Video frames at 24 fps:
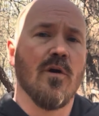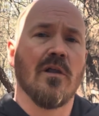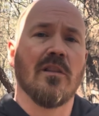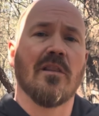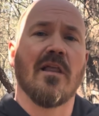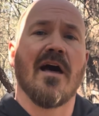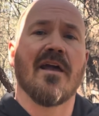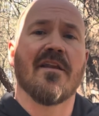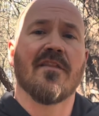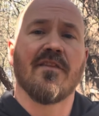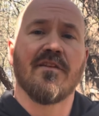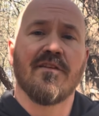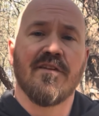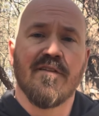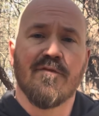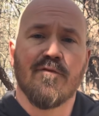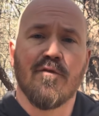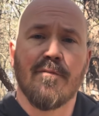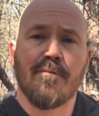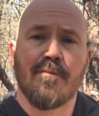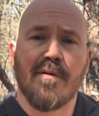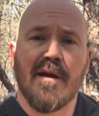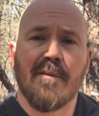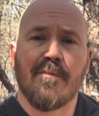a lot of the
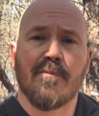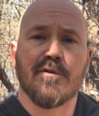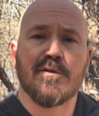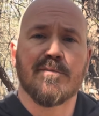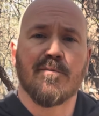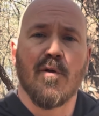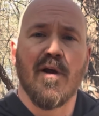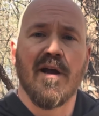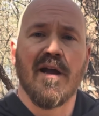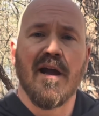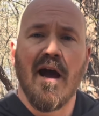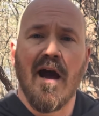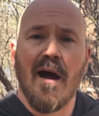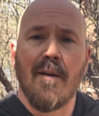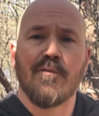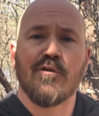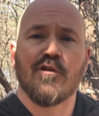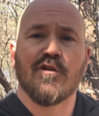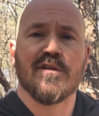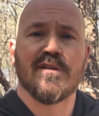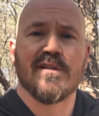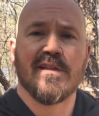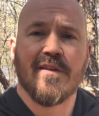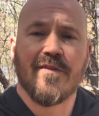different pepper spray
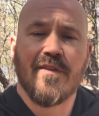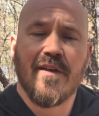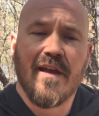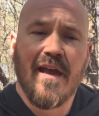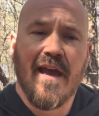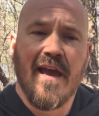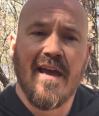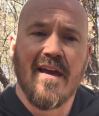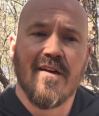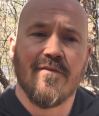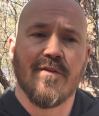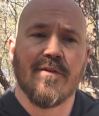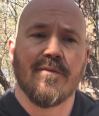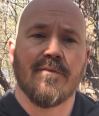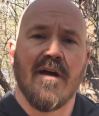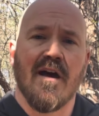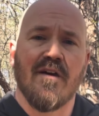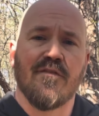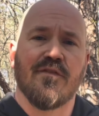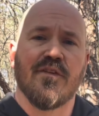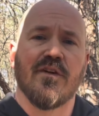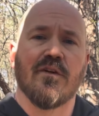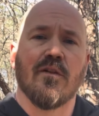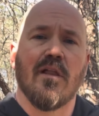options that they have. And I
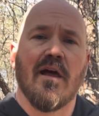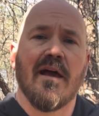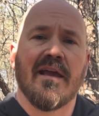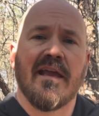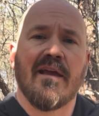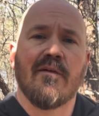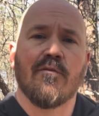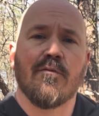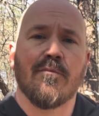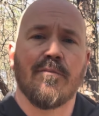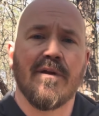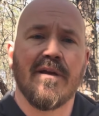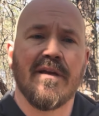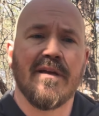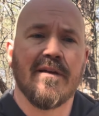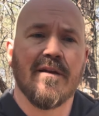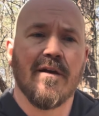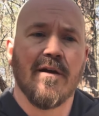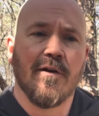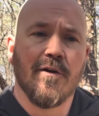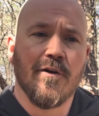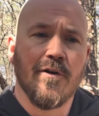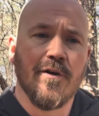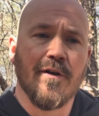felt like it would be
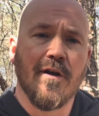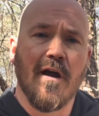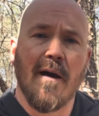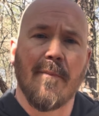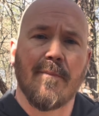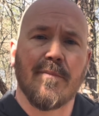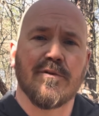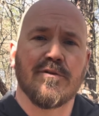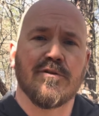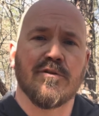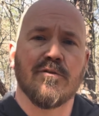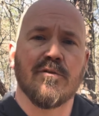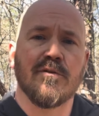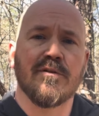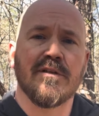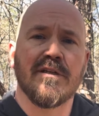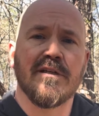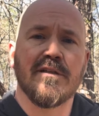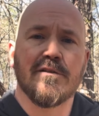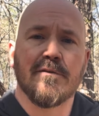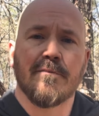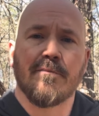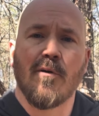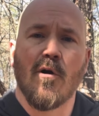a good
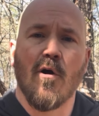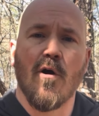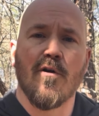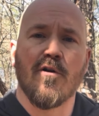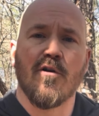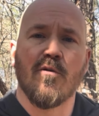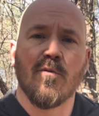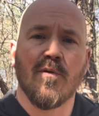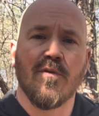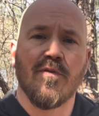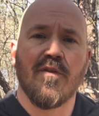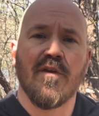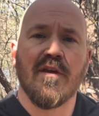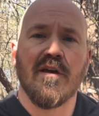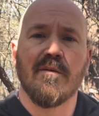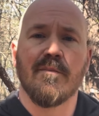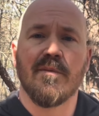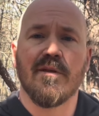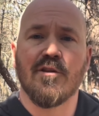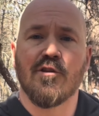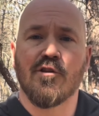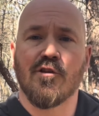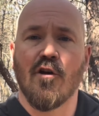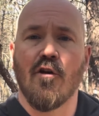opportunity to partner with them
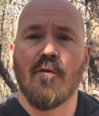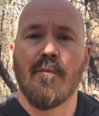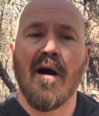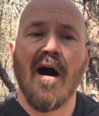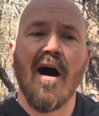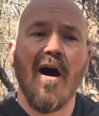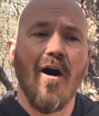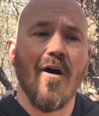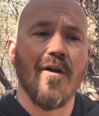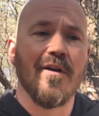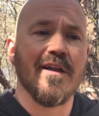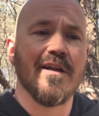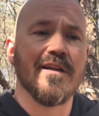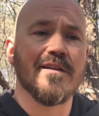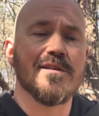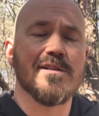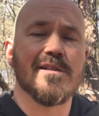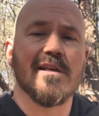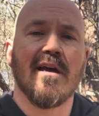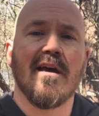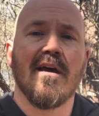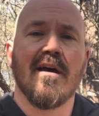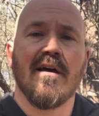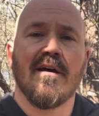and show my audience
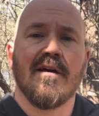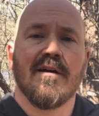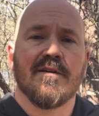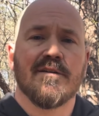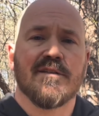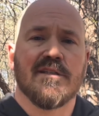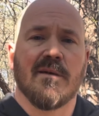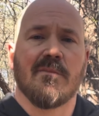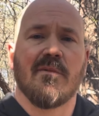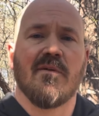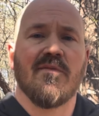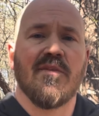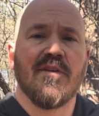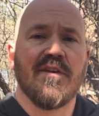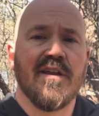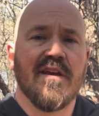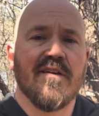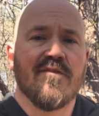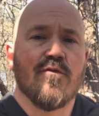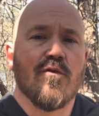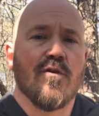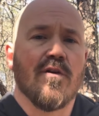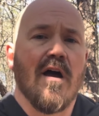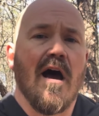some of the
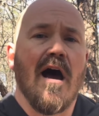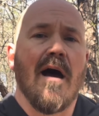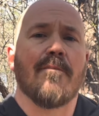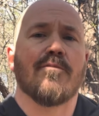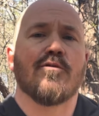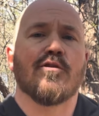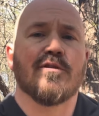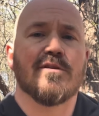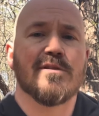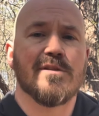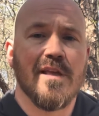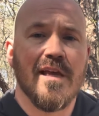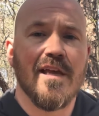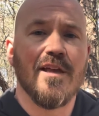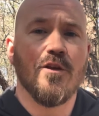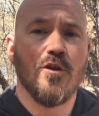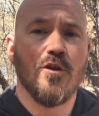different options that